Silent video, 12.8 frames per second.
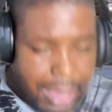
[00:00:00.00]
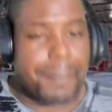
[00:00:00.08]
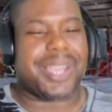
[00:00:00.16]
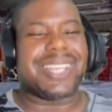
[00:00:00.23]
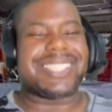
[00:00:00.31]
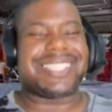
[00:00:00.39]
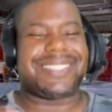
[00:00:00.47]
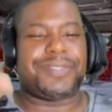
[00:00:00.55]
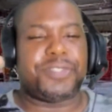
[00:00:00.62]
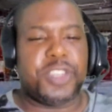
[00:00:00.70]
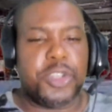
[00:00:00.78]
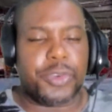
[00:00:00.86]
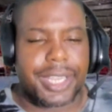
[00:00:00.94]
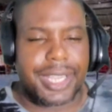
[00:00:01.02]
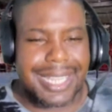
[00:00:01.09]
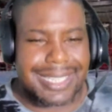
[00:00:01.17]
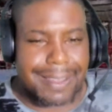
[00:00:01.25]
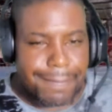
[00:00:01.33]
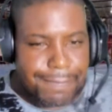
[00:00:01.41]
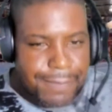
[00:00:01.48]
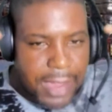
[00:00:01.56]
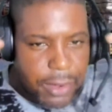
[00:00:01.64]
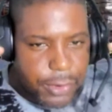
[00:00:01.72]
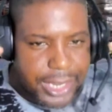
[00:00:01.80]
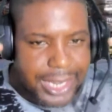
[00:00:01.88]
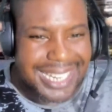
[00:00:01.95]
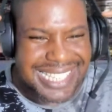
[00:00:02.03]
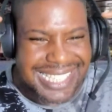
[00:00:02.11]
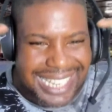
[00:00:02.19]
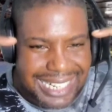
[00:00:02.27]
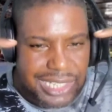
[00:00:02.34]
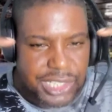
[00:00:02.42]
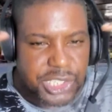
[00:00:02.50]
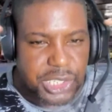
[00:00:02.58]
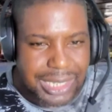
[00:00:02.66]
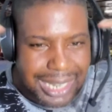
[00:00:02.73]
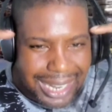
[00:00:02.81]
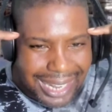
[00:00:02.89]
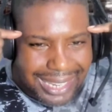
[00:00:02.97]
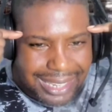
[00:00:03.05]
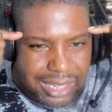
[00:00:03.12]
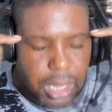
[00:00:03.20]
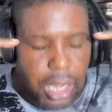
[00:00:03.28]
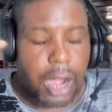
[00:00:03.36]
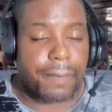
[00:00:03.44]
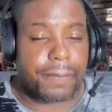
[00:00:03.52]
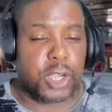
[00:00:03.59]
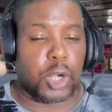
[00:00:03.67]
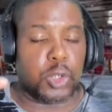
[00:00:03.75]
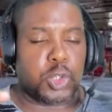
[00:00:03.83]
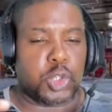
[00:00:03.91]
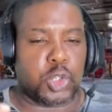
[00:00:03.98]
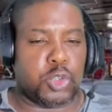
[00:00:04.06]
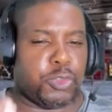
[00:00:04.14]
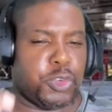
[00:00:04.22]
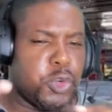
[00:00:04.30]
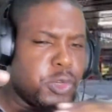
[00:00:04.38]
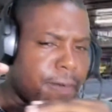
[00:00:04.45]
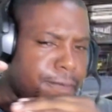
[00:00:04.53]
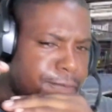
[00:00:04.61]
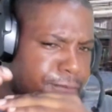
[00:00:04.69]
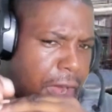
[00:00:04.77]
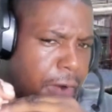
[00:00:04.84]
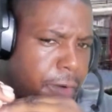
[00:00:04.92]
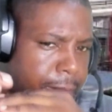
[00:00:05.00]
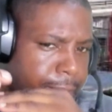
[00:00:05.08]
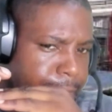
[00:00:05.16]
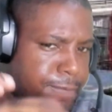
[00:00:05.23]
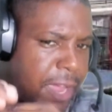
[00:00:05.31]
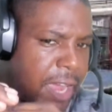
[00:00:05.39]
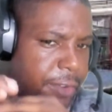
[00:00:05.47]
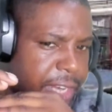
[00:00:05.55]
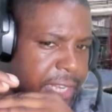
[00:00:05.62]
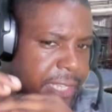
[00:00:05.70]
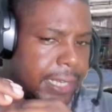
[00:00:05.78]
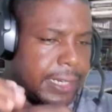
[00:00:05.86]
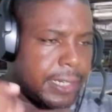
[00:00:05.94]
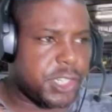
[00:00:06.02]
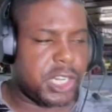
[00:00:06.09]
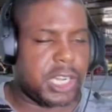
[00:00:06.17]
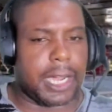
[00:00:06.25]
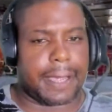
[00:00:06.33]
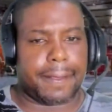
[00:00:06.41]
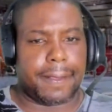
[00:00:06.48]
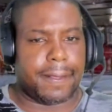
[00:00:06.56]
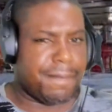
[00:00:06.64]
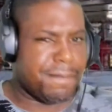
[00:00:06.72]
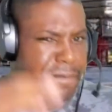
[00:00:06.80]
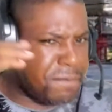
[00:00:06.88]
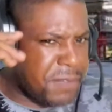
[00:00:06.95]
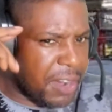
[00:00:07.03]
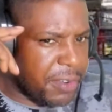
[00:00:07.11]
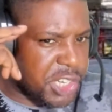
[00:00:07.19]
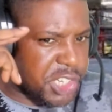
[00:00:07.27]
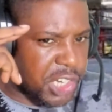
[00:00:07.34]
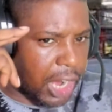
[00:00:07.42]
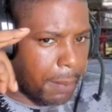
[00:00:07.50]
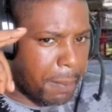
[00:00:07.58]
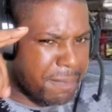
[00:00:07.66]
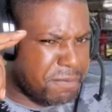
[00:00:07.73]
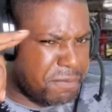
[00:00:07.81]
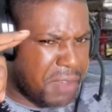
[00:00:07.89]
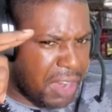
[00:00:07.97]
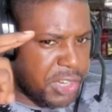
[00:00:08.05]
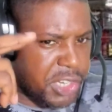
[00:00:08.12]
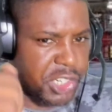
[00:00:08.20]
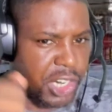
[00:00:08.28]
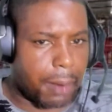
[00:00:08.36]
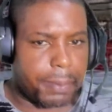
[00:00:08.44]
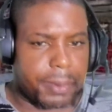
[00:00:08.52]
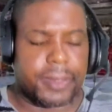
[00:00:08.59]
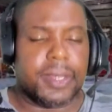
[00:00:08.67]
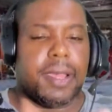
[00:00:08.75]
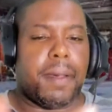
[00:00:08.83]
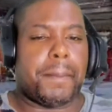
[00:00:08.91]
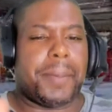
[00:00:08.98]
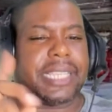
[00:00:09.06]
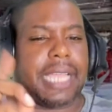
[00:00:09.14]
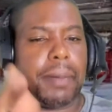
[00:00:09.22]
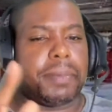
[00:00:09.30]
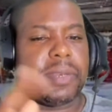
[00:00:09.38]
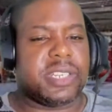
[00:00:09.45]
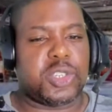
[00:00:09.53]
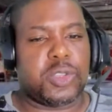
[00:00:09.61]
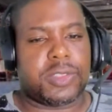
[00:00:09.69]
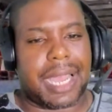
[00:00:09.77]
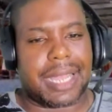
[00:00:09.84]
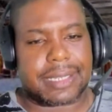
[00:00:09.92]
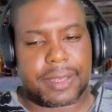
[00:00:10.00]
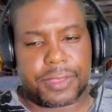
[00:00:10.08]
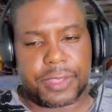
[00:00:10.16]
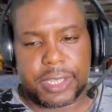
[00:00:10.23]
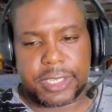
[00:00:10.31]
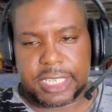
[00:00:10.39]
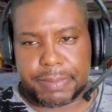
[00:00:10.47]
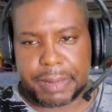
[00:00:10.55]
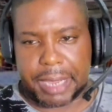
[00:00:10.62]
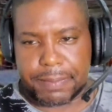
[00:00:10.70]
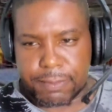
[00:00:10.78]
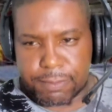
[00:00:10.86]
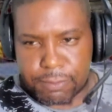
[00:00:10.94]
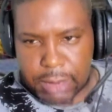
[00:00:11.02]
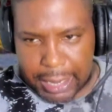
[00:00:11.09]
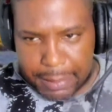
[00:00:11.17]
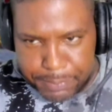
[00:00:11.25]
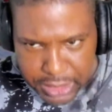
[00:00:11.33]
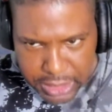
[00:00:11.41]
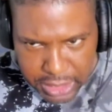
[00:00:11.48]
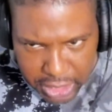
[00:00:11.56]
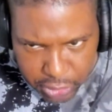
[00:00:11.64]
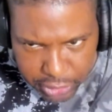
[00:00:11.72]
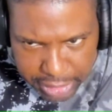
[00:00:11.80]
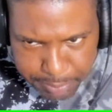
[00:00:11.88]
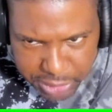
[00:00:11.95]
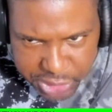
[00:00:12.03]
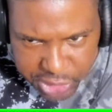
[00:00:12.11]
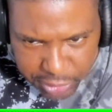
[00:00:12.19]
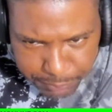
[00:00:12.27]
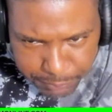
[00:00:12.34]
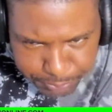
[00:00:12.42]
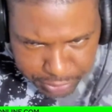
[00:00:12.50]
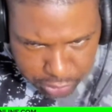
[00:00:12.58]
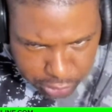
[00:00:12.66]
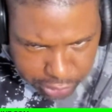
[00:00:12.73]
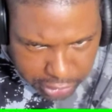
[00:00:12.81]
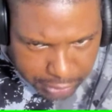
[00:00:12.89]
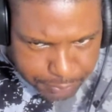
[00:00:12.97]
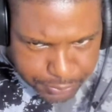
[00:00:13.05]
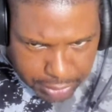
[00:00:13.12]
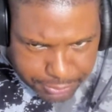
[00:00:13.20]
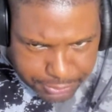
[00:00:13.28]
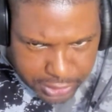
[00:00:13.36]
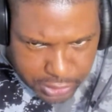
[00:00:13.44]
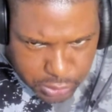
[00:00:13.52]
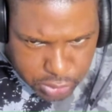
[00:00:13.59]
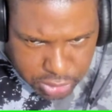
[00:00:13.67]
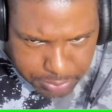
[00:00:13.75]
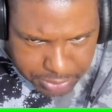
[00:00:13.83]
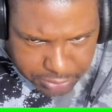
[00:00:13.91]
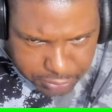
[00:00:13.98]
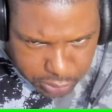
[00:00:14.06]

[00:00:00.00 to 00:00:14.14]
Fury is a very intelligent guy. I've told you, Fury is a very, very intelligent guy. Very sharp, very sharp. Picked up in 2013 about him. Right, I've got to end my show. I've got to go. Right, thank you so much for watching. As